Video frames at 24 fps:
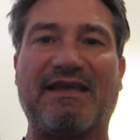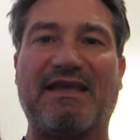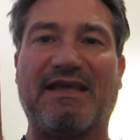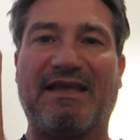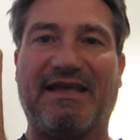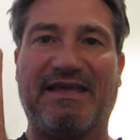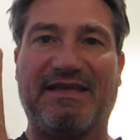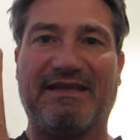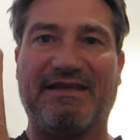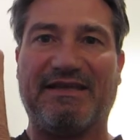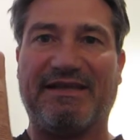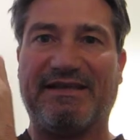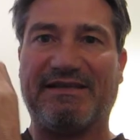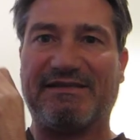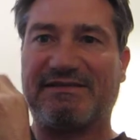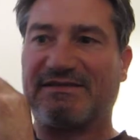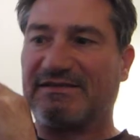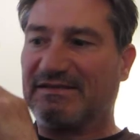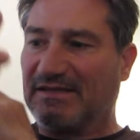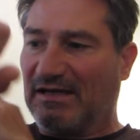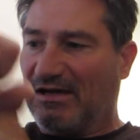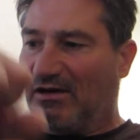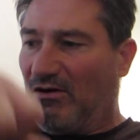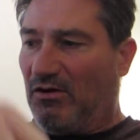in
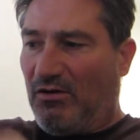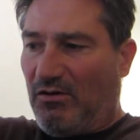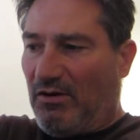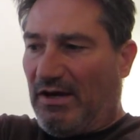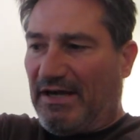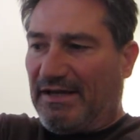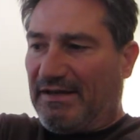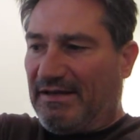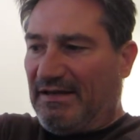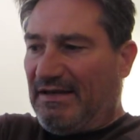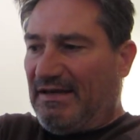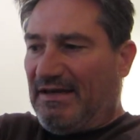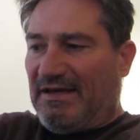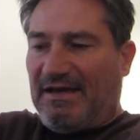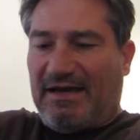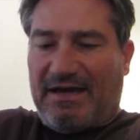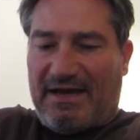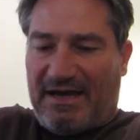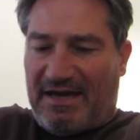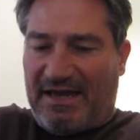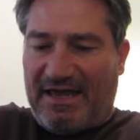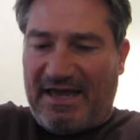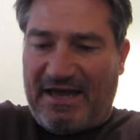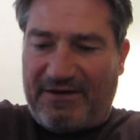this oh I
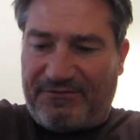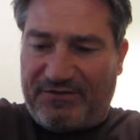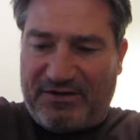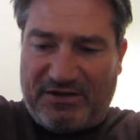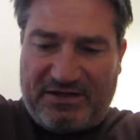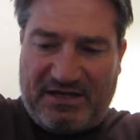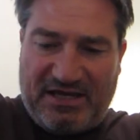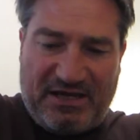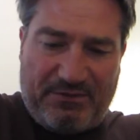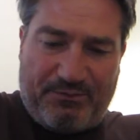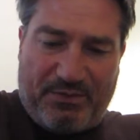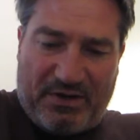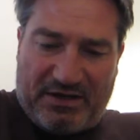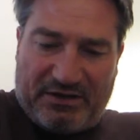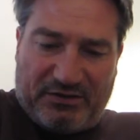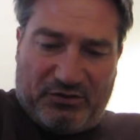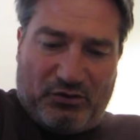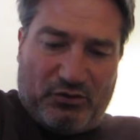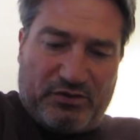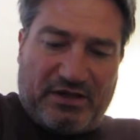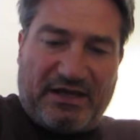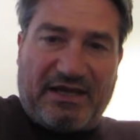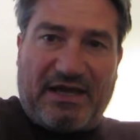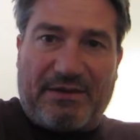I have to keep on
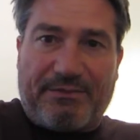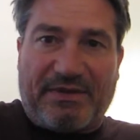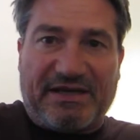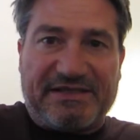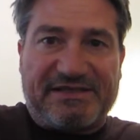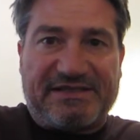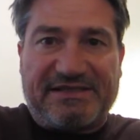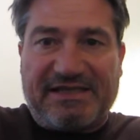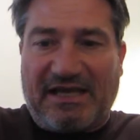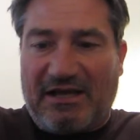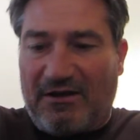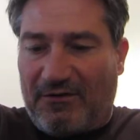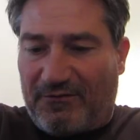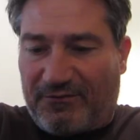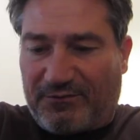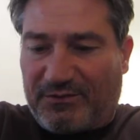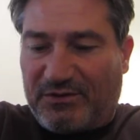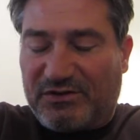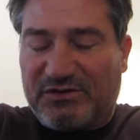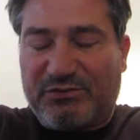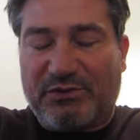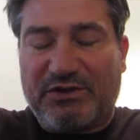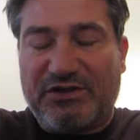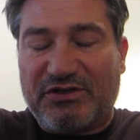looking at myself
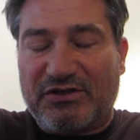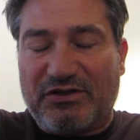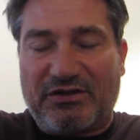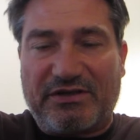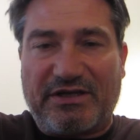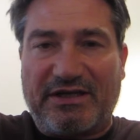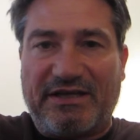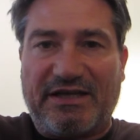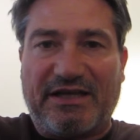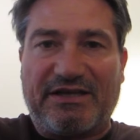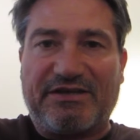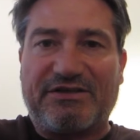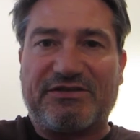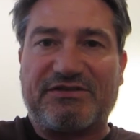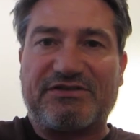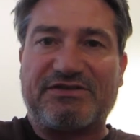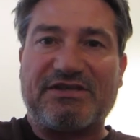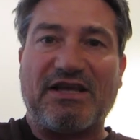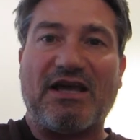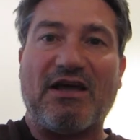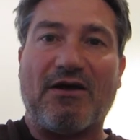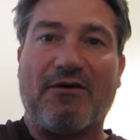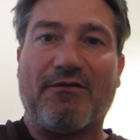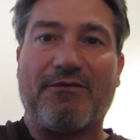because when you're looking at
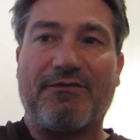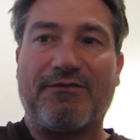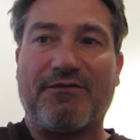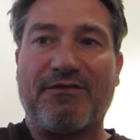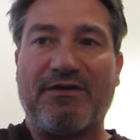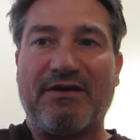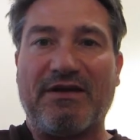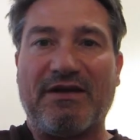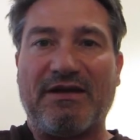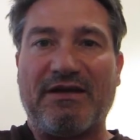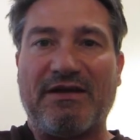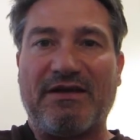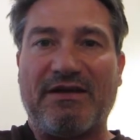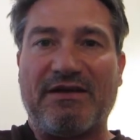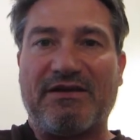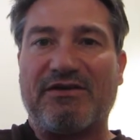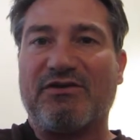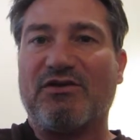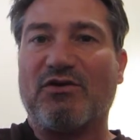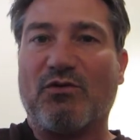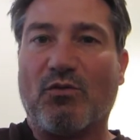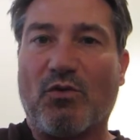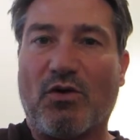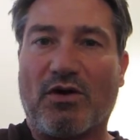yourself,
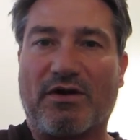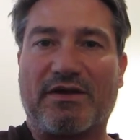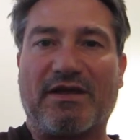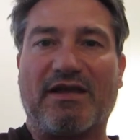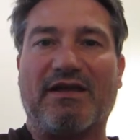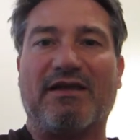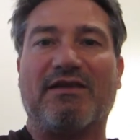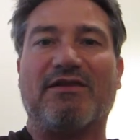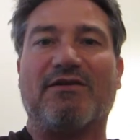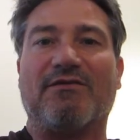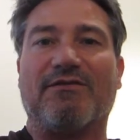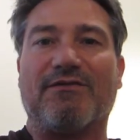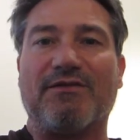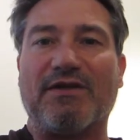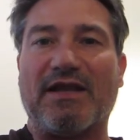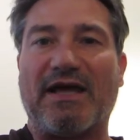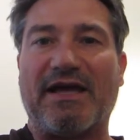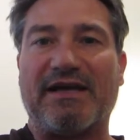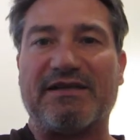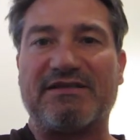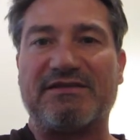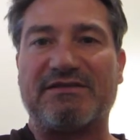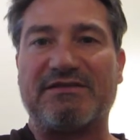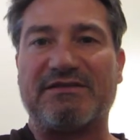you're walking in the
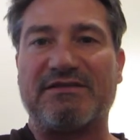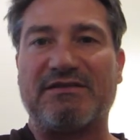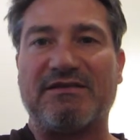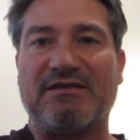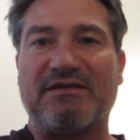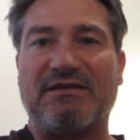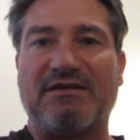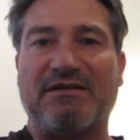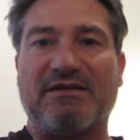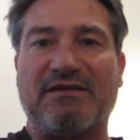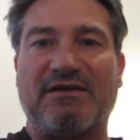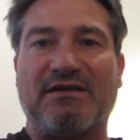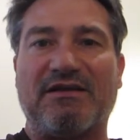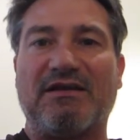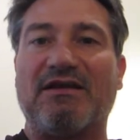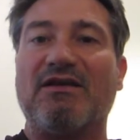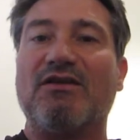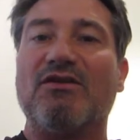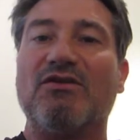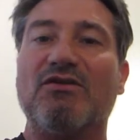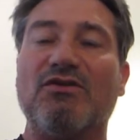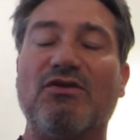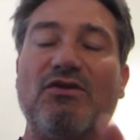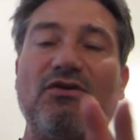flesh.
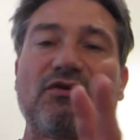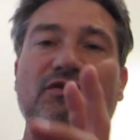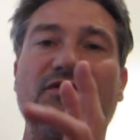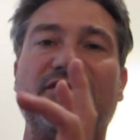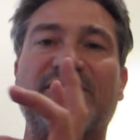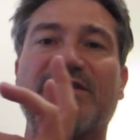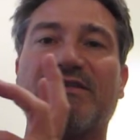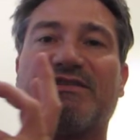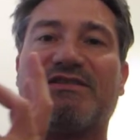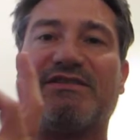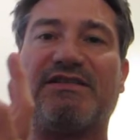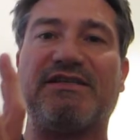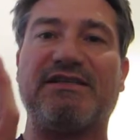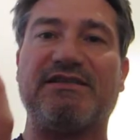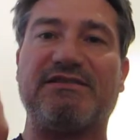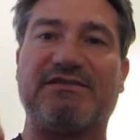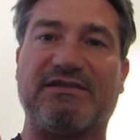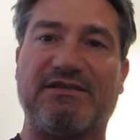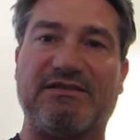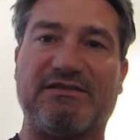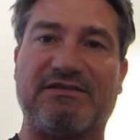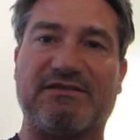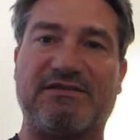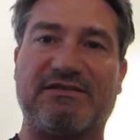Look to
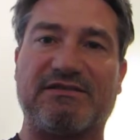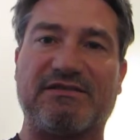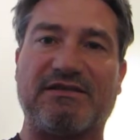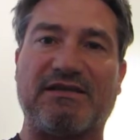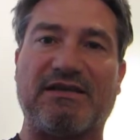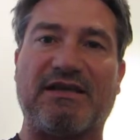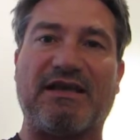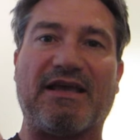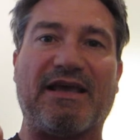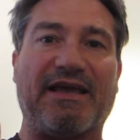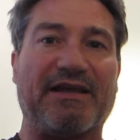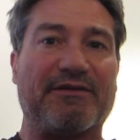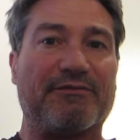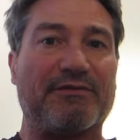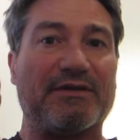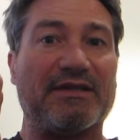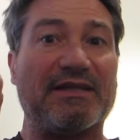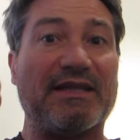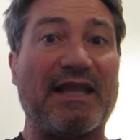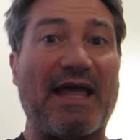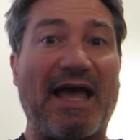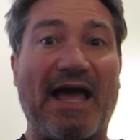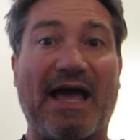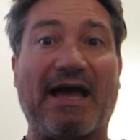Jesus and
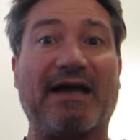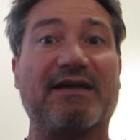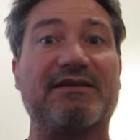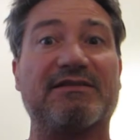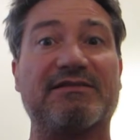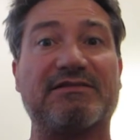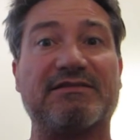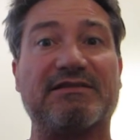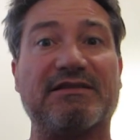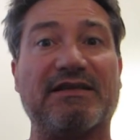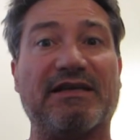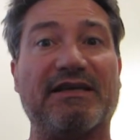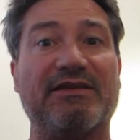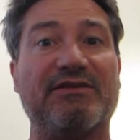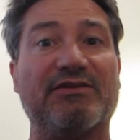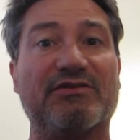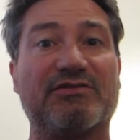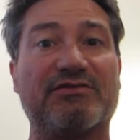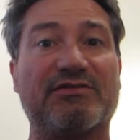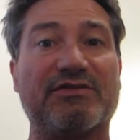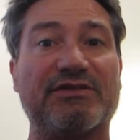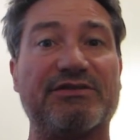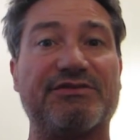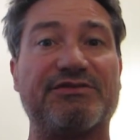relax in your
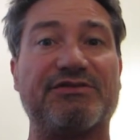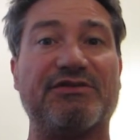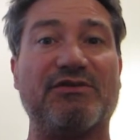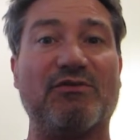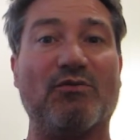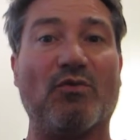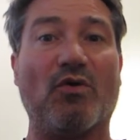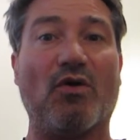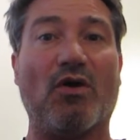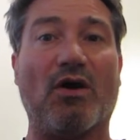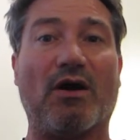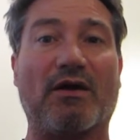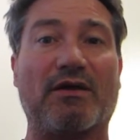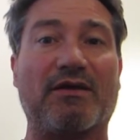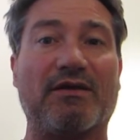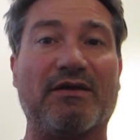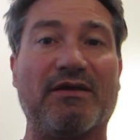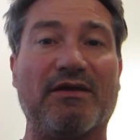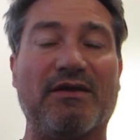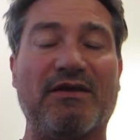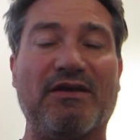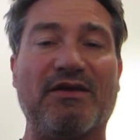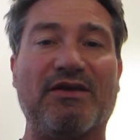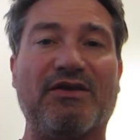Christian walk
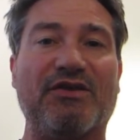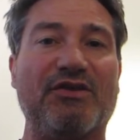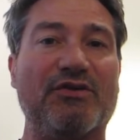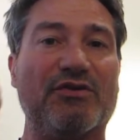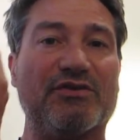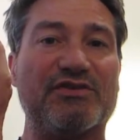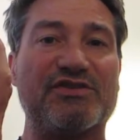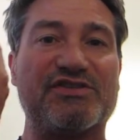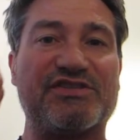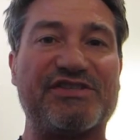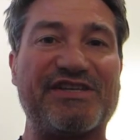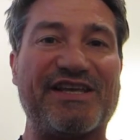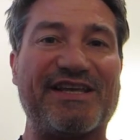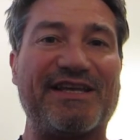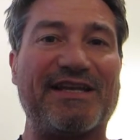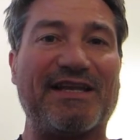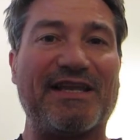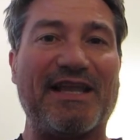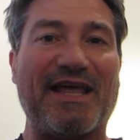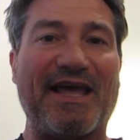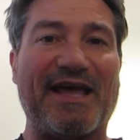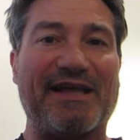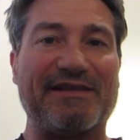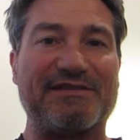you'll sin
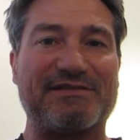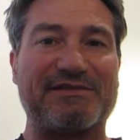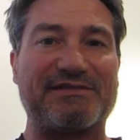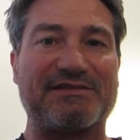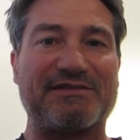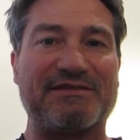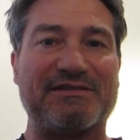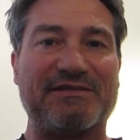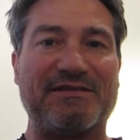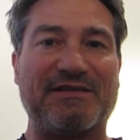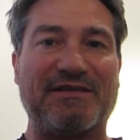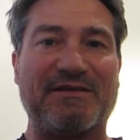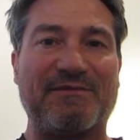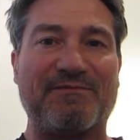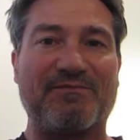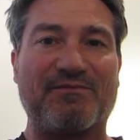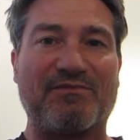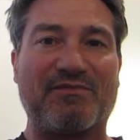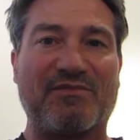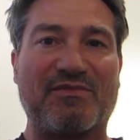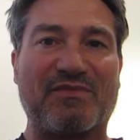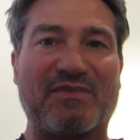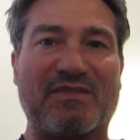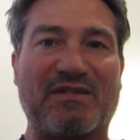less.
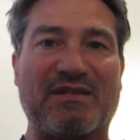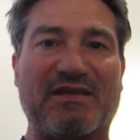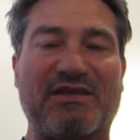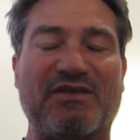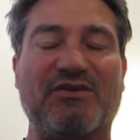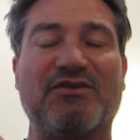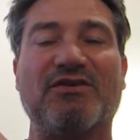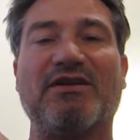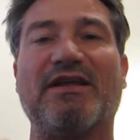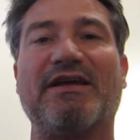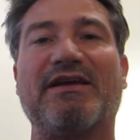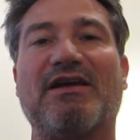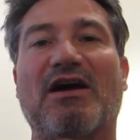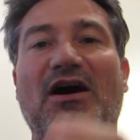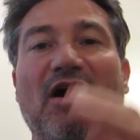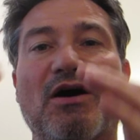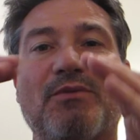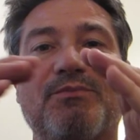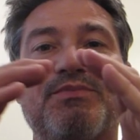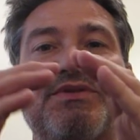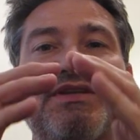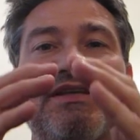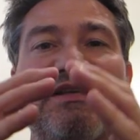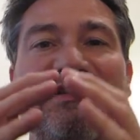You're like
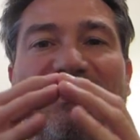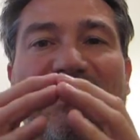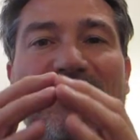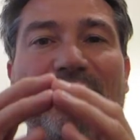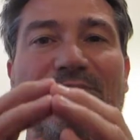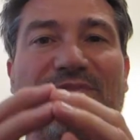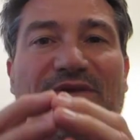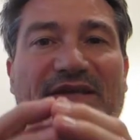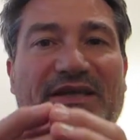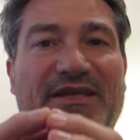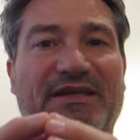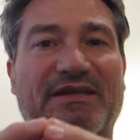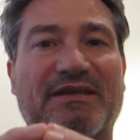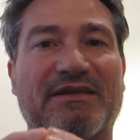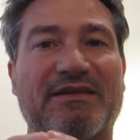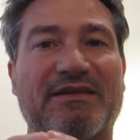Humpty Dumpty,